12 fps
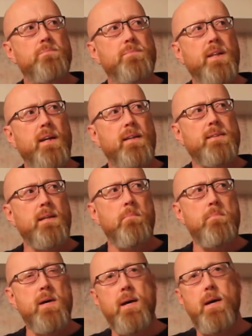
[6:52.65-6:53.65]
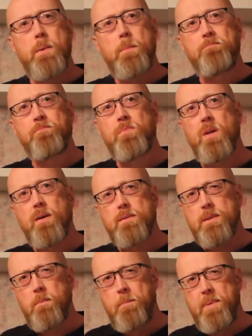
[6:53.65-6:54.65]
Yeah, some
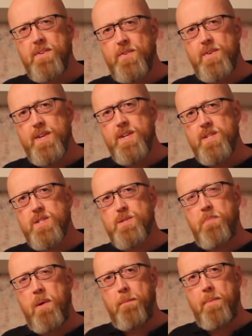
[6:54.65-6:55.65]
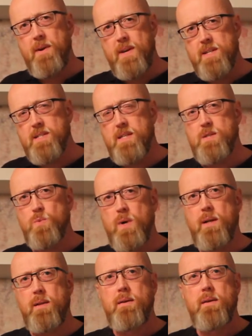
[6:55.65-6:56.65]
bitterness, pepperiness as
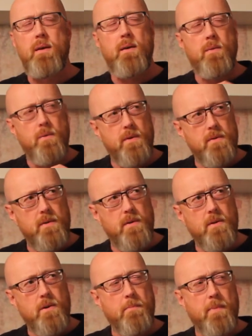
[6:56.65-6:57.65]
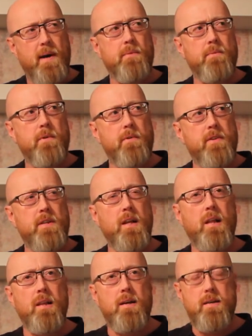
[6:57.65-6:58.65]
well, combined with the
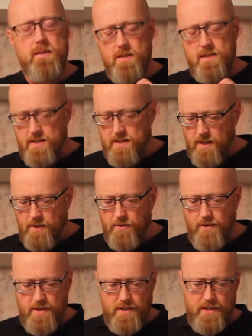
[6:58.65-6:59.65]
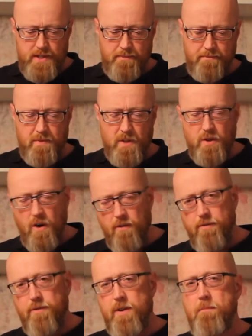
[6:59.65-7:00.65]
vanilla, the citrus, the
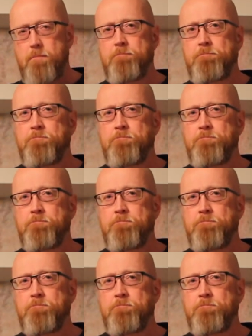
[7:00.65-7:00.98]
toffee.